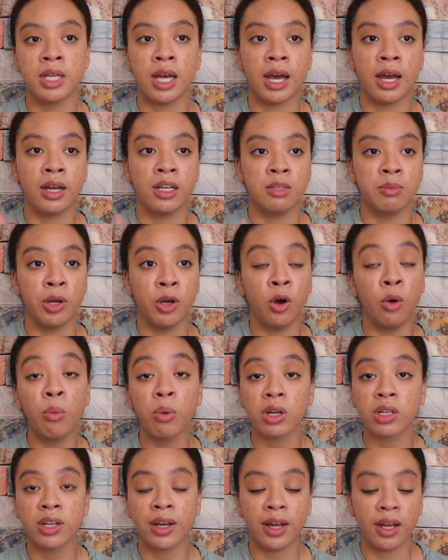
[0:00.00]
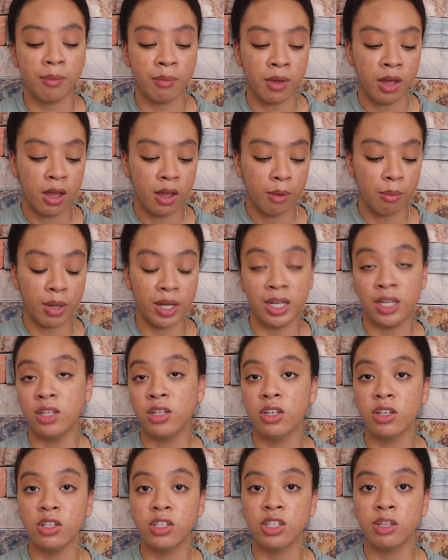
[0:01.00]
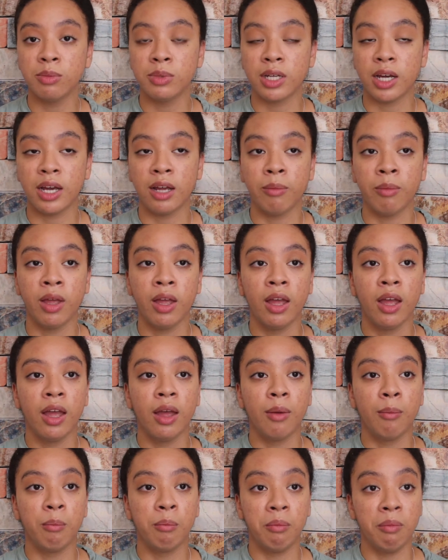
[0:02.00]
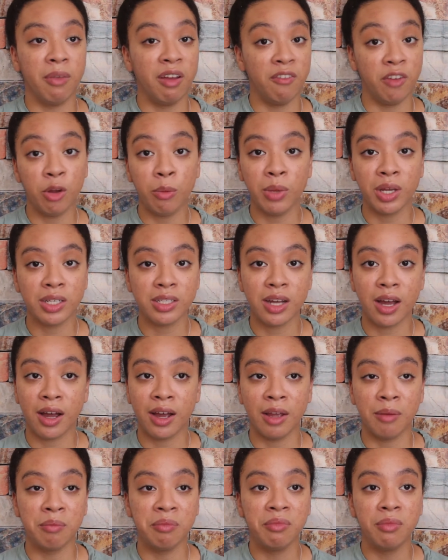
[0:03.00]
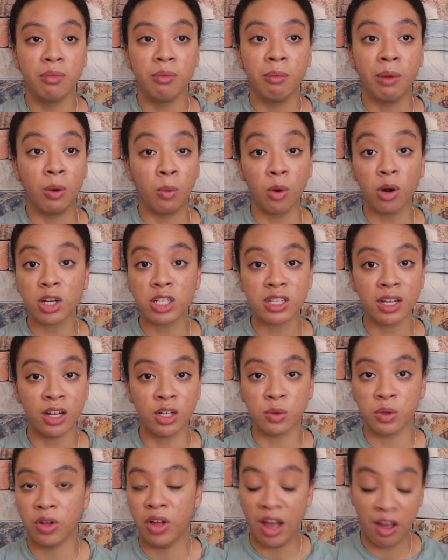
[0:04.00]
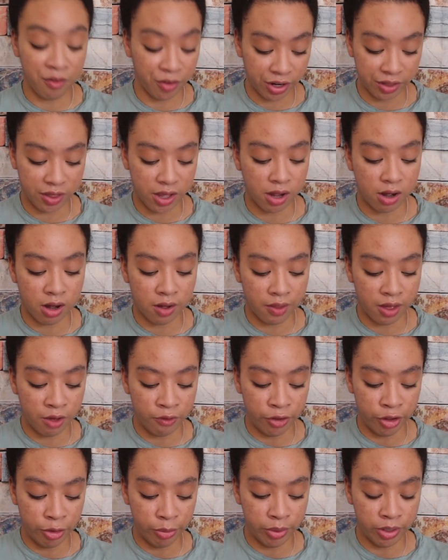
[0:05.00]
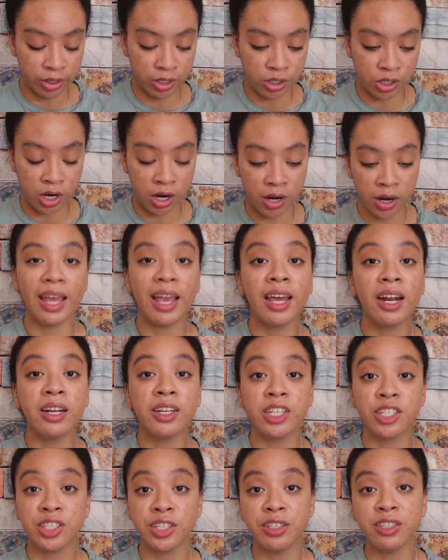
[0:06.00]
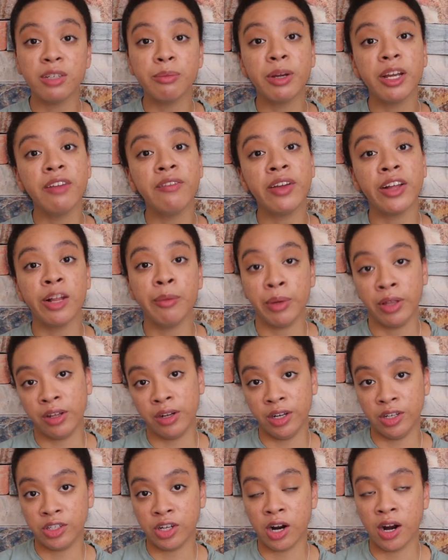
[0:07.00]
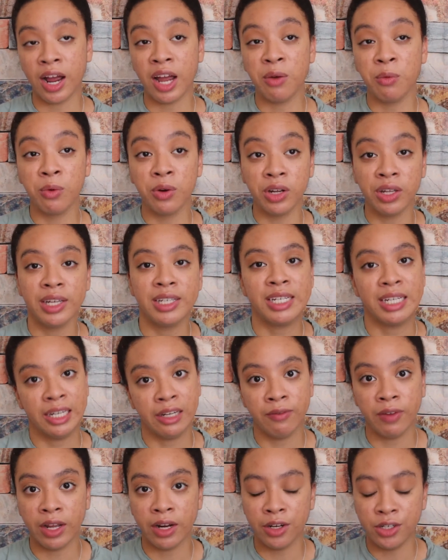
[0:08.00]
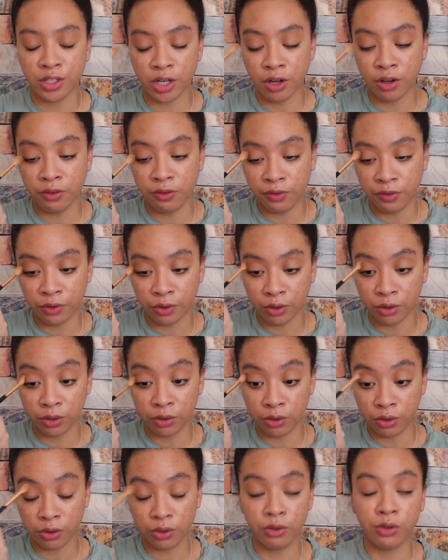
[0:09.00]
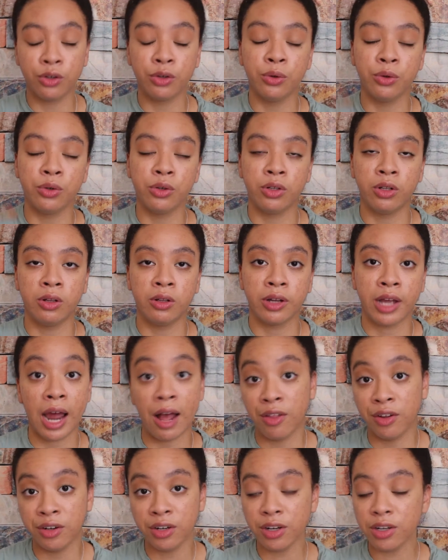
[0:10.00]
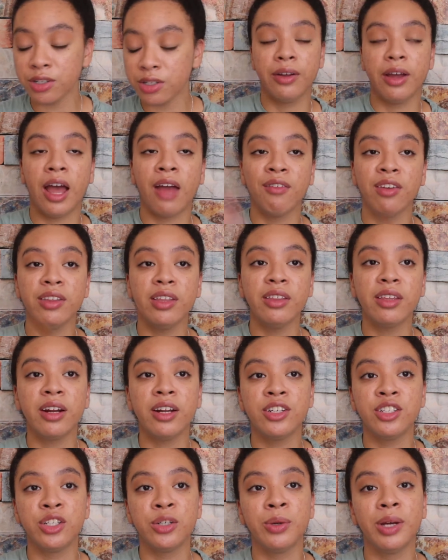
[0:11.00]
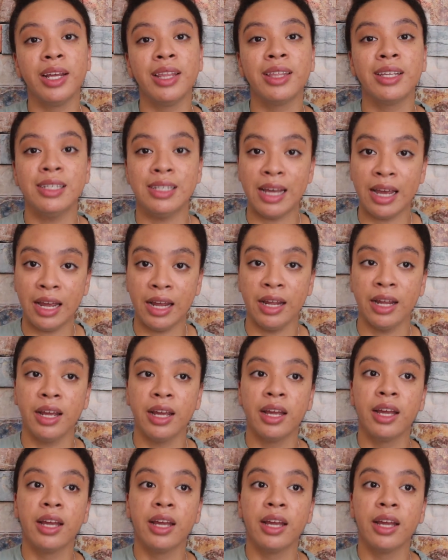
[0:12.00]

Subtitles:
it has my homework time, my internship time, my filming time, my work schedule, everything on that availability chart. In addition to my availability chart, I really take advantage of Google Calendars. Everything that I do in the day